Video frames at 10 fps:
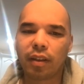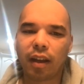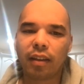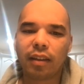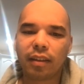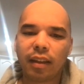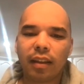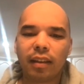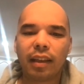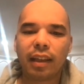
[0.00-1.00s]
I think
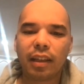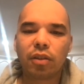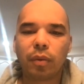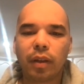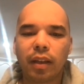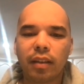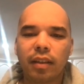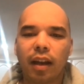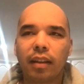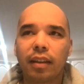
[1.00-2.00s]
that he is who he is,
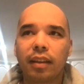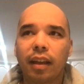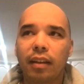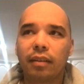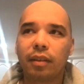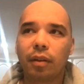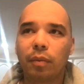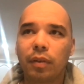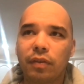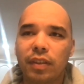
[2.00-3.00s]
and I think that
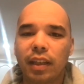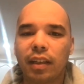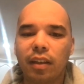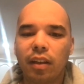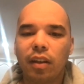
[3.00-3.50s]
we've seen.